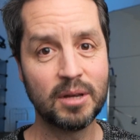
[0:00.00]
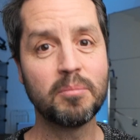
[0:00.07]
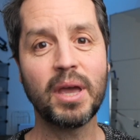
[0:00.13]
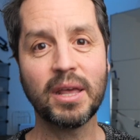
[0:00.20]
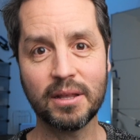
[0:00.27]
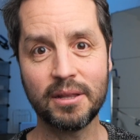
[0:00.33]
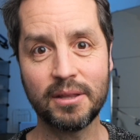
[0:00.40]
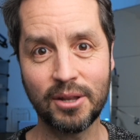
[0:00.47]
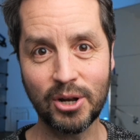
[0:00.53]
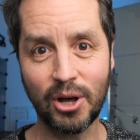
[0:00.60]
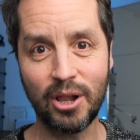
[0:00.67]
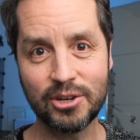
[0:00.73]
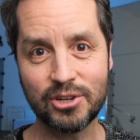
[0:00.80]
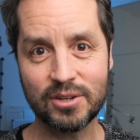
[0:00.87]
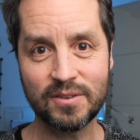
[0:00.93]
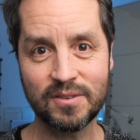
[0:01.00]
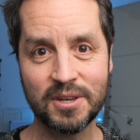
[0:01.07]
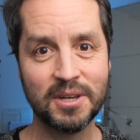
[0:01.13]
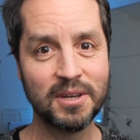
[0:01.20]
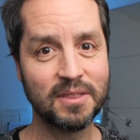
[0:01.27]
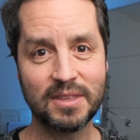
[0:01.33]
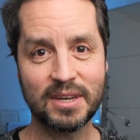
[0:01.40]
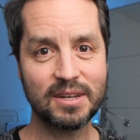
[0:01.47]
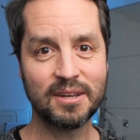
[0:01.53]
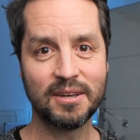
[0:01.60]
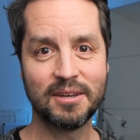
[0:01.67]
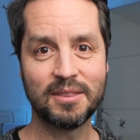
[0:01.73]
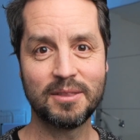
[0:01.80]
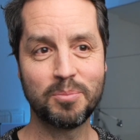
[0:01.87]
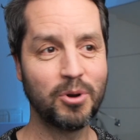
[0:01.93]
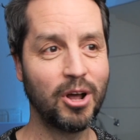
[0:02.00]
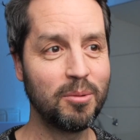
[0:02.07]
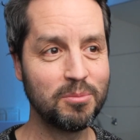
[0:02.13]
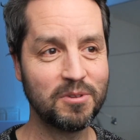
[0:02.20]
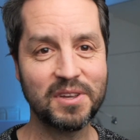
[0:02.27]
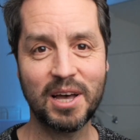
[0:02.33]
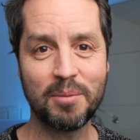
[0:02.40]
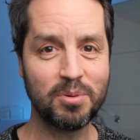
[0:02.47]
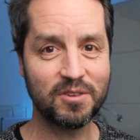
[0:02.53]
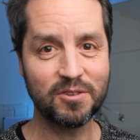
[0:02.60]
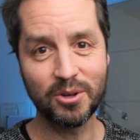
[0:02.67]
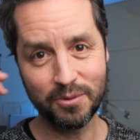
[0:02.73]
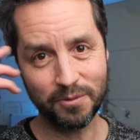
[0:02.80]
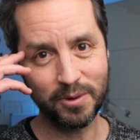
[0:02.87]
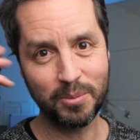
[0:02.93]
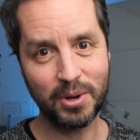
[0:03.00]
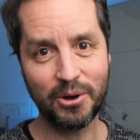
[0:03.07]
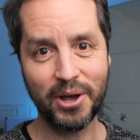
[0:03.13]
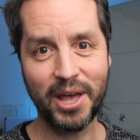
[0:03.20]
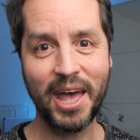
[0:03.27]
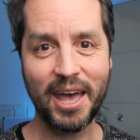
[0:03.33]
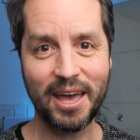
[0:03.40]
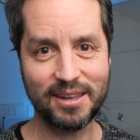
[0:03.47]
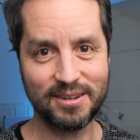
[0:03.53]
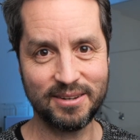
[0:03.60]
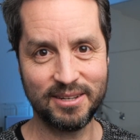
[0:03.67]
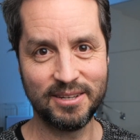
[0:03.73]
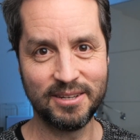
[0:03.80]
Mainly the knowledge is that the problems can't be solved from our head.